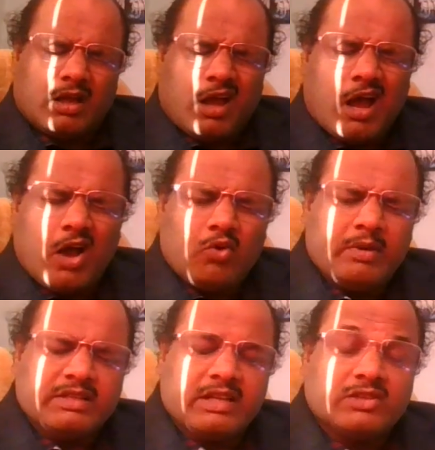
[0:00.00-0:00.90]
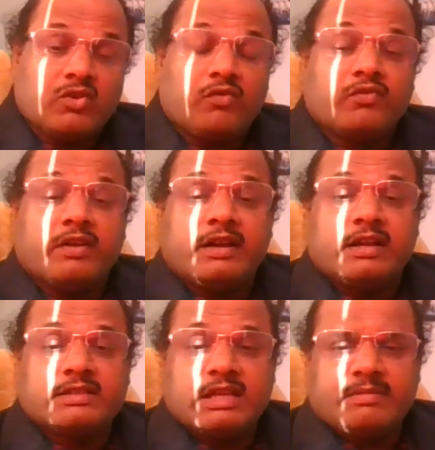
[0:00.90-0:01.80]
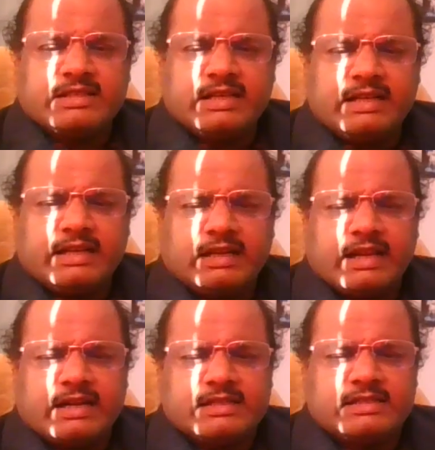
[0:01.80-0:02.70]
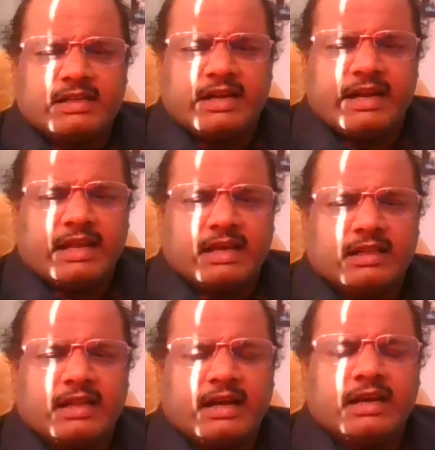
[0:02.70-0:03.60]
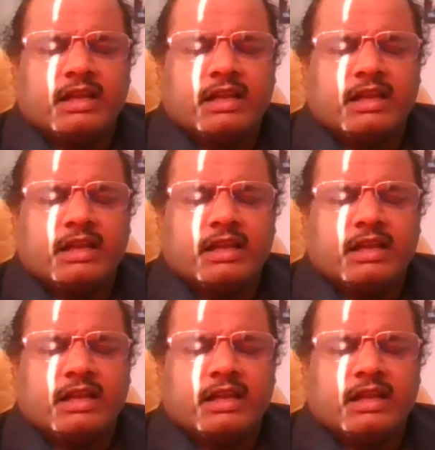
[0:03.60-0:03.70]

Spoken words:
how basically software industry basically gets the data that